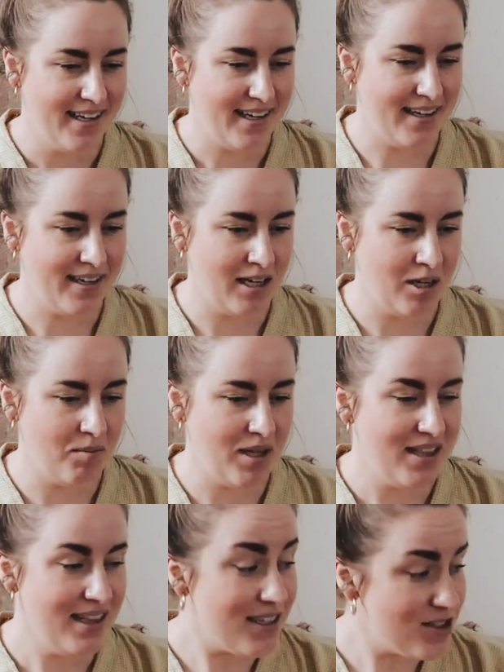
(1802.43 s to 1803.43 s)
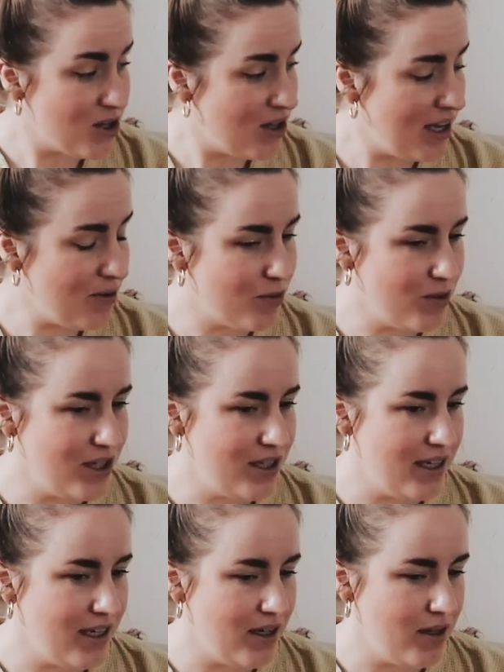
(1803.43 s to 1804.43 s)
That's all I
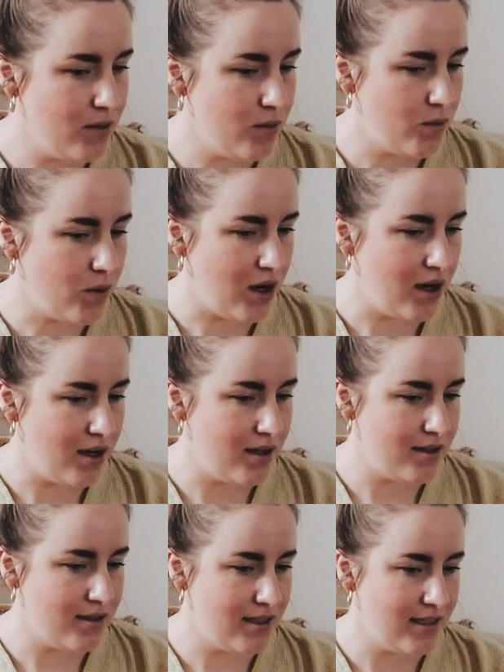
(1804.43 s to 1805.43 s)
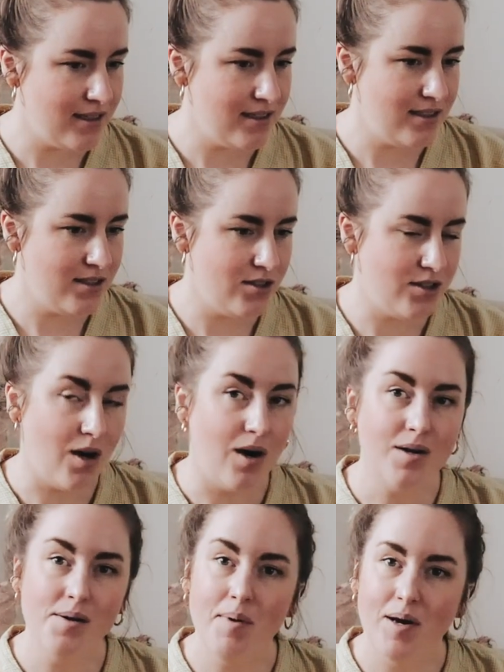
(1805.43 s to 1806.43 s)
really wanted to
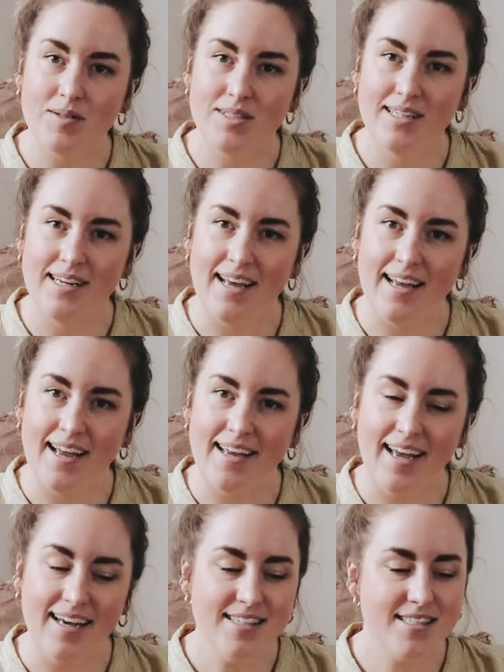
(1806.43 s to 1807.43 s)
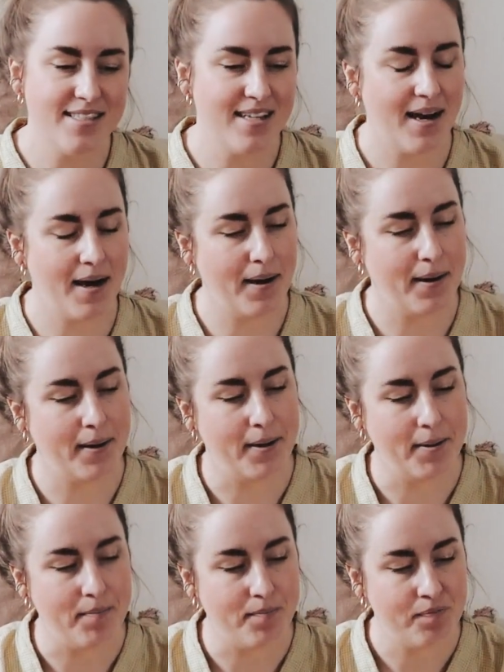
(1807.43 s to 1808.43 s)
talk about today, I guess.
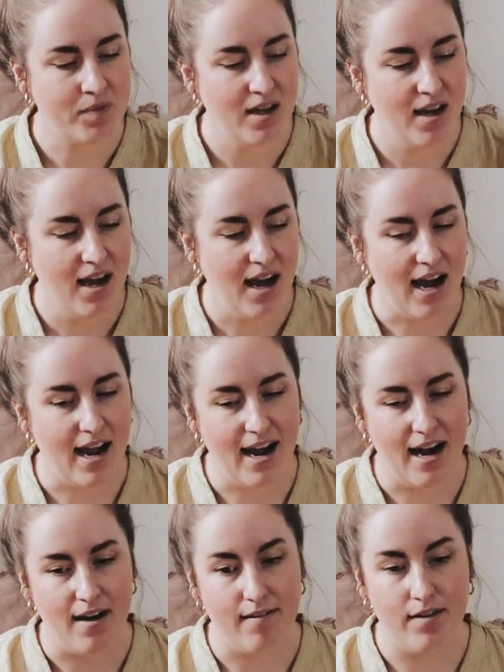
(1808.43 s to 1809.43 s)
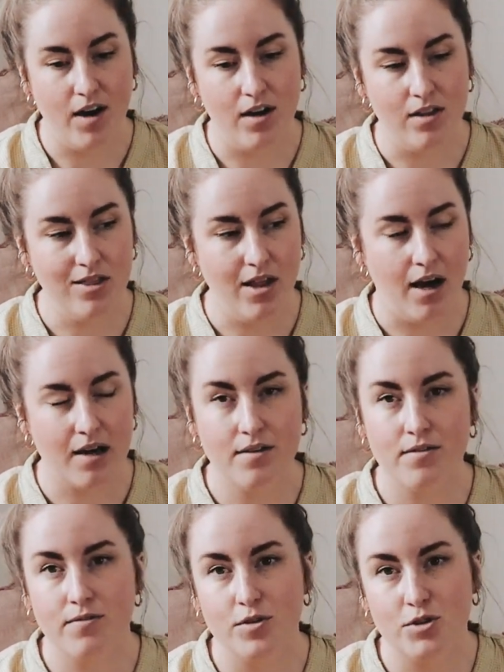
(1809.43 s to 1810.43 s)
I have a lot of
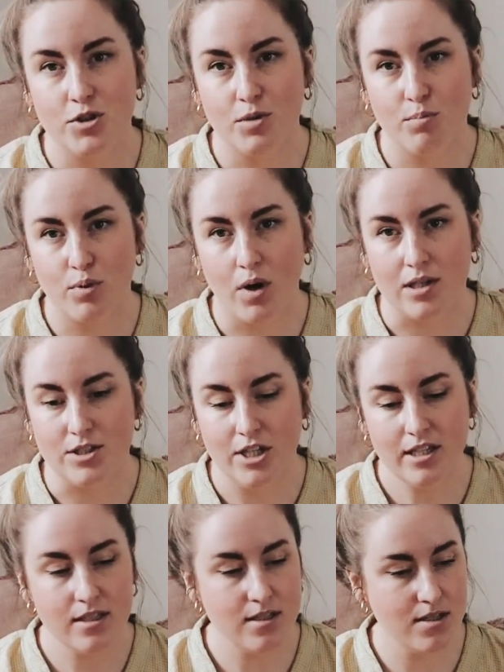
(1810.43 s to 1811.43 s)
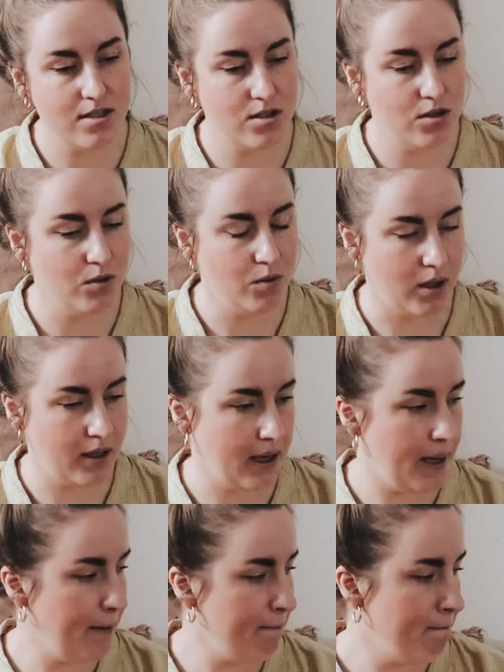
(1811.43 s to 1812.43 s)
future projects to work
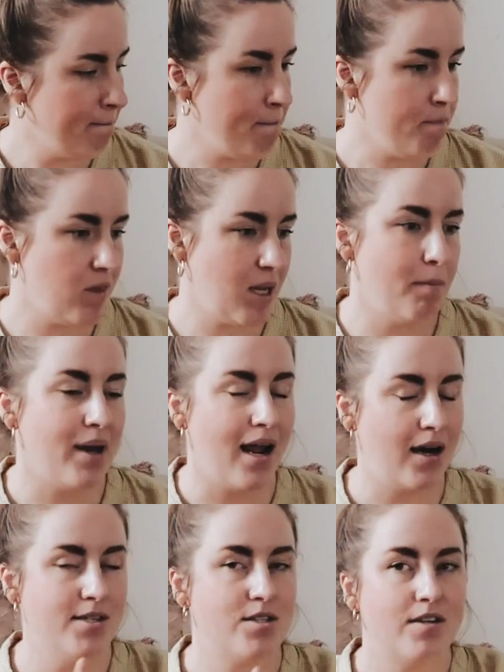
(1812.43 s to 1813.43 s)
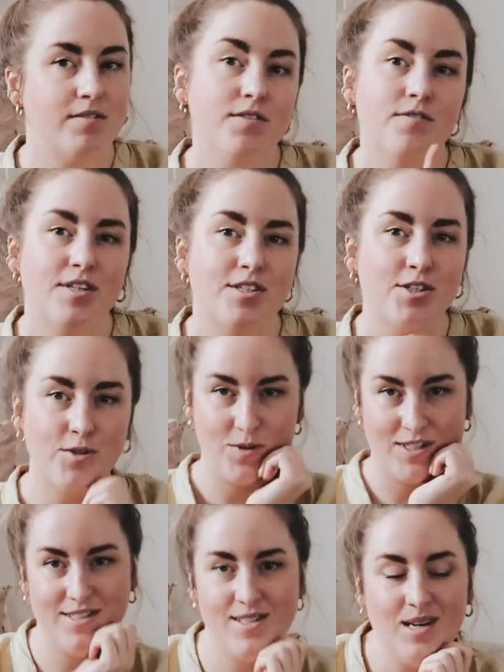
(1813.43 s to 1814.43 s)
on, but I also have to finish the
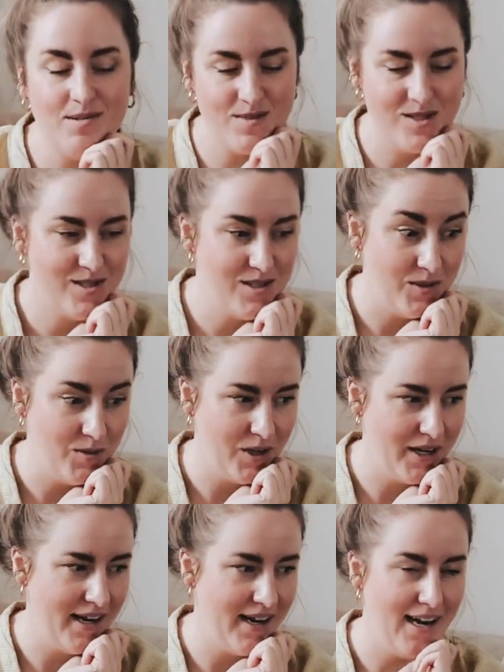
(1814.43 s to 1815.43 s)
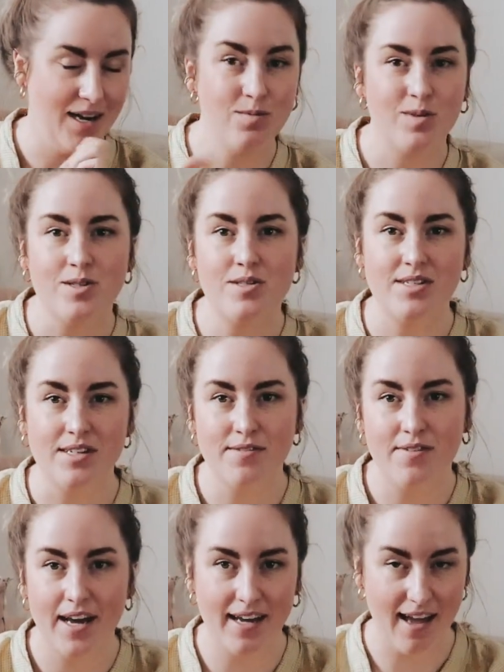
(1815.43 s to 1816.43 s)
ones that I'm still working on. We'll see if
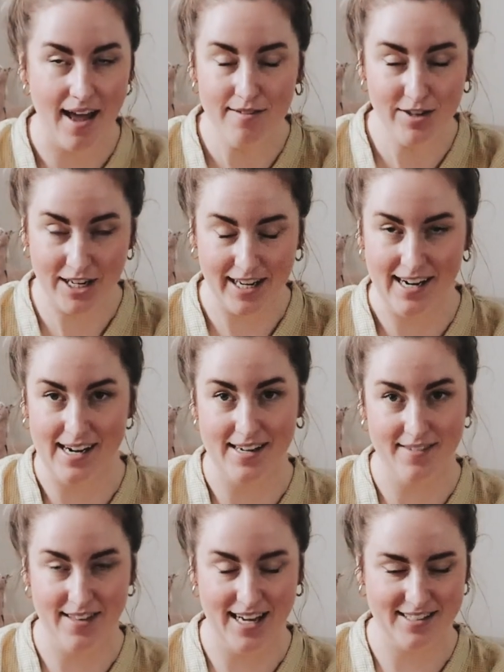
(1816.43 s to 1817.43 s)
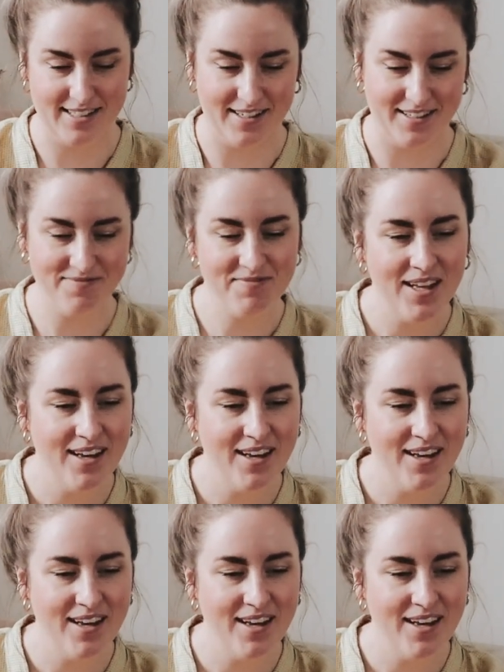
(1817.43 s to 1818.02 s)
I ever get any of that done.